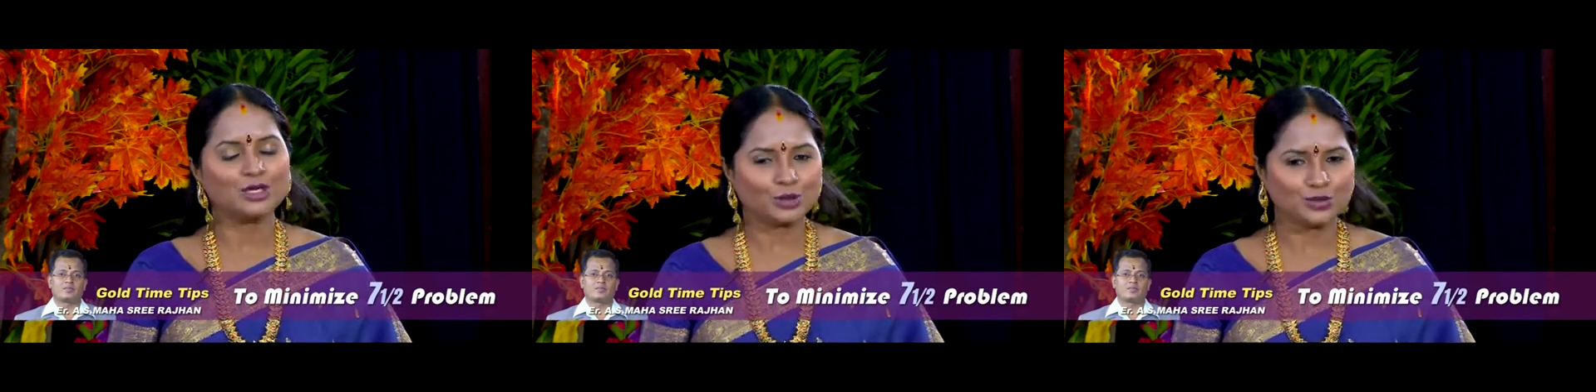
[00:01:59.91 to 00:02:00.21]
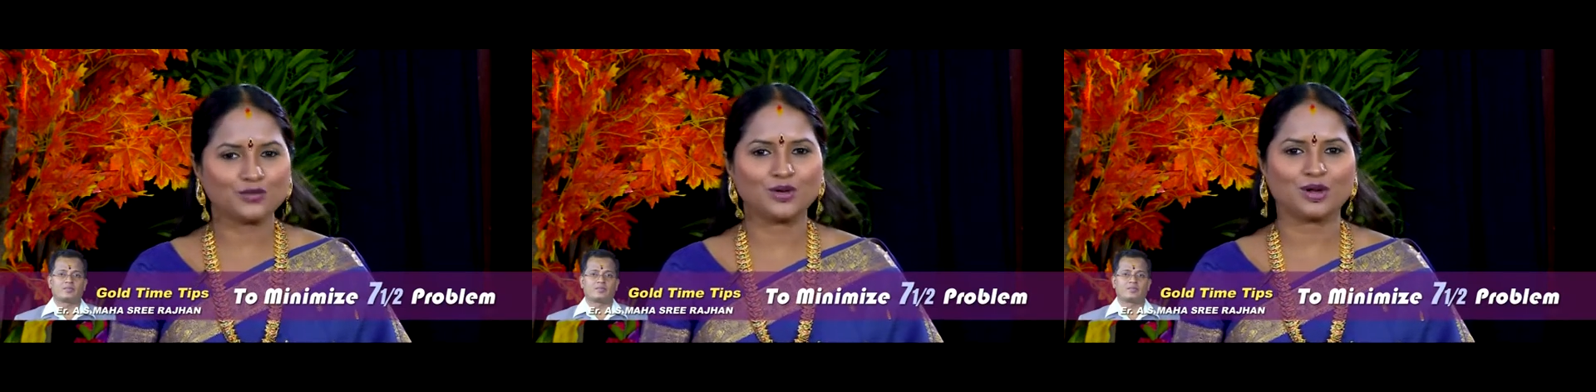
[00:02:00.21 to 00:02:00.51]
do
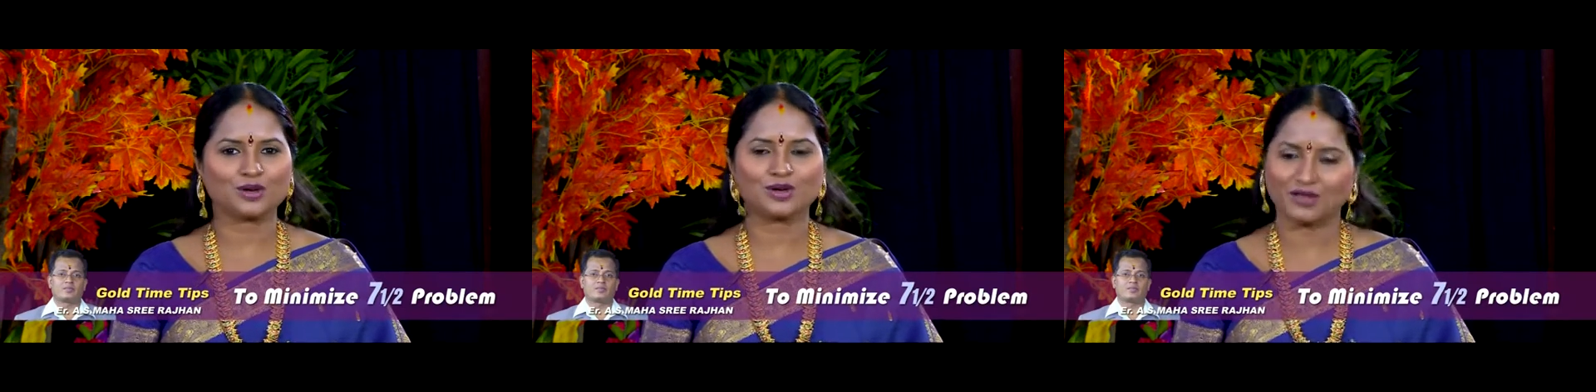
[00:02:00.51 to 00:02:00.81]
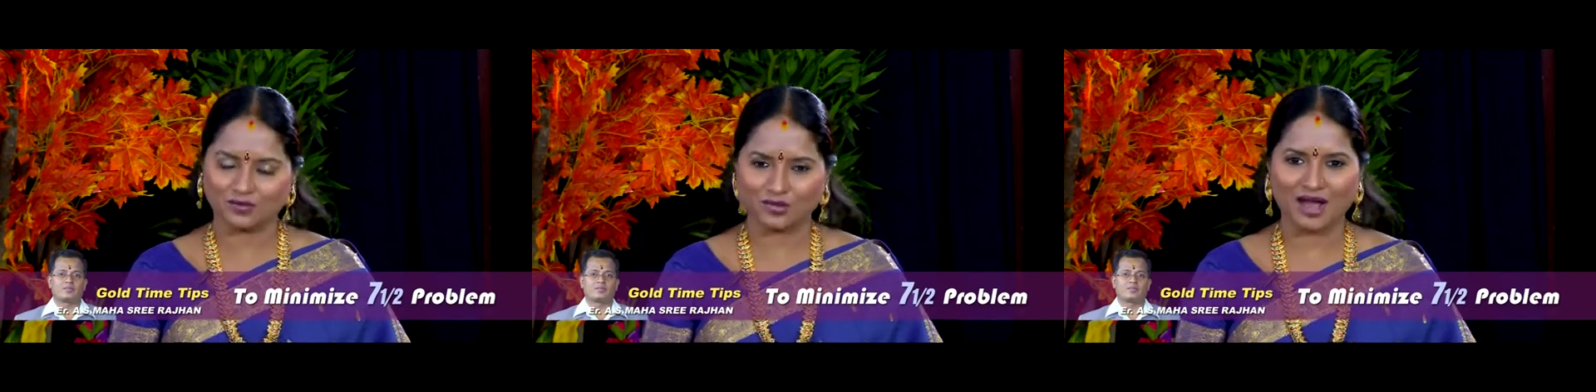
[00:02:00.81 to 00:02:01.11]
follow
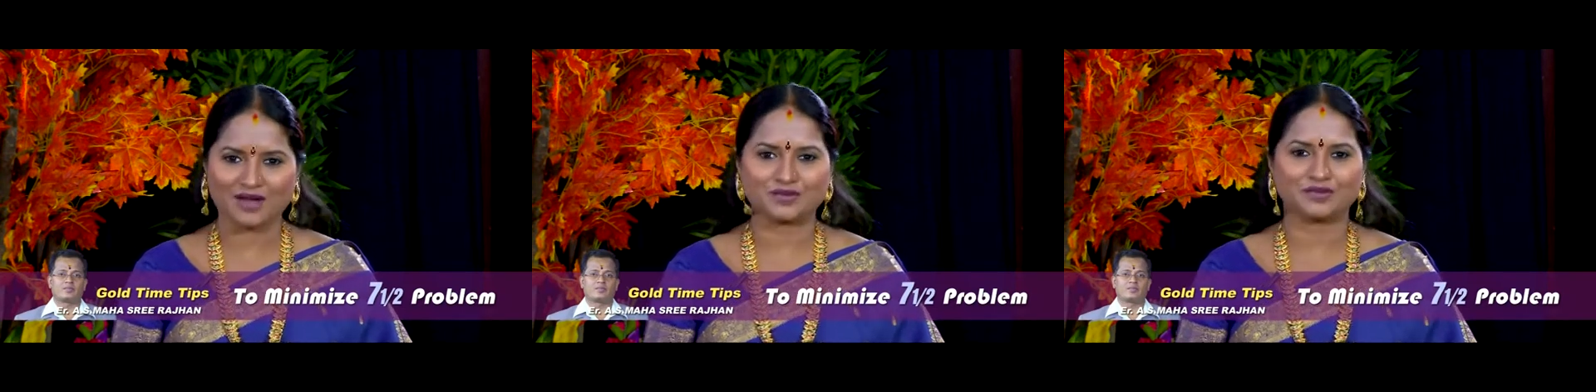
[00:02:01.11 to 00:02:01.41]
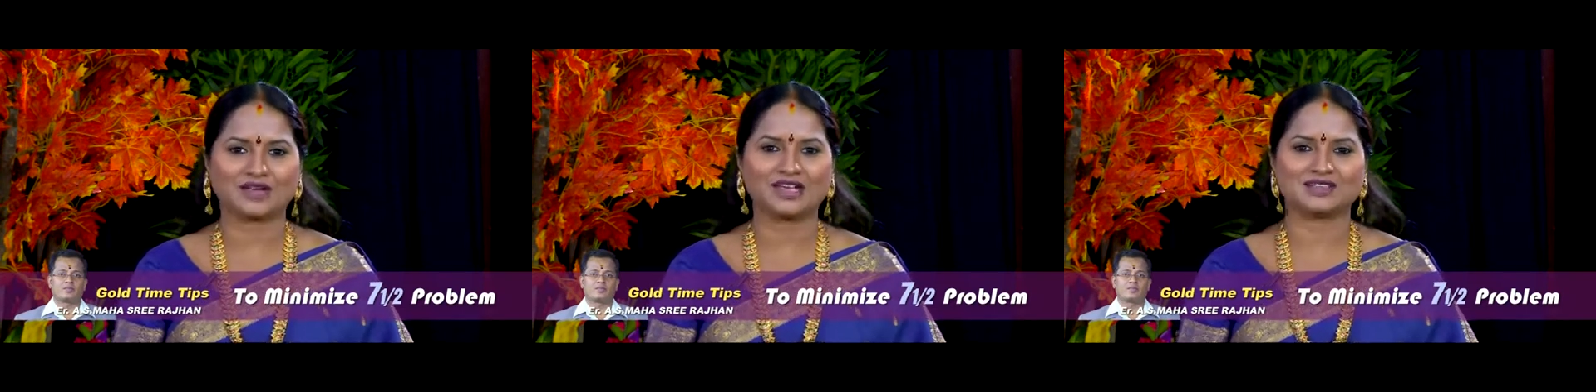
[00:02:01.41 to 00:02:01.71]
if you have the
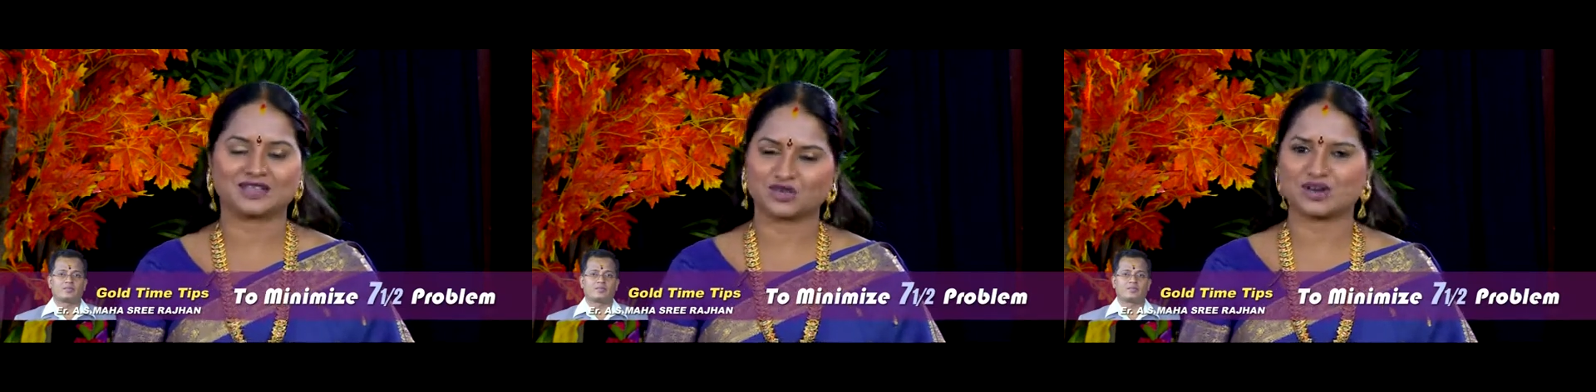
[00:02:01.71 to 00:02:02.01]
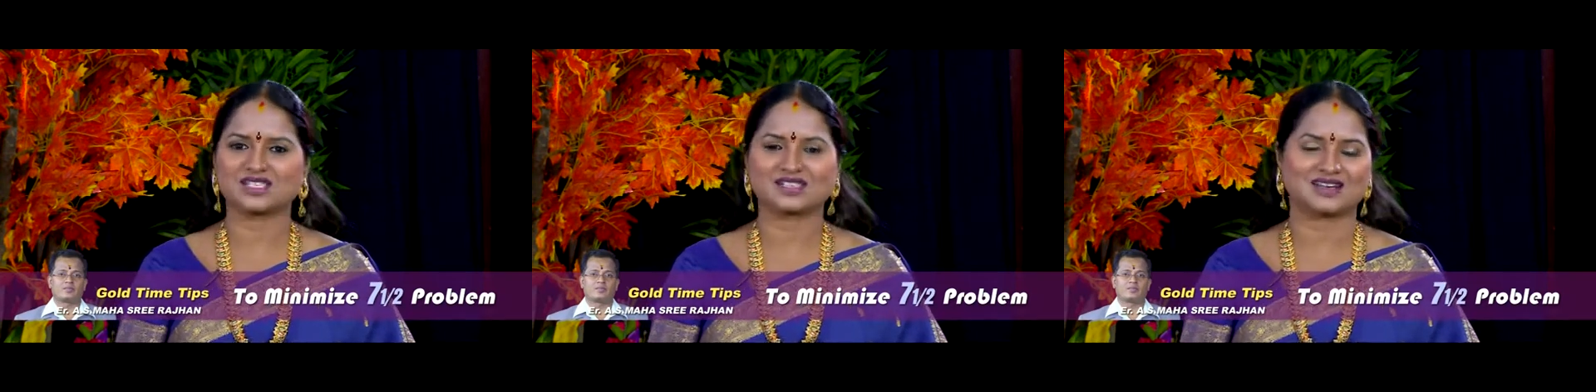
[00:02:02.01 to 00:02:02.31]
faith and trust in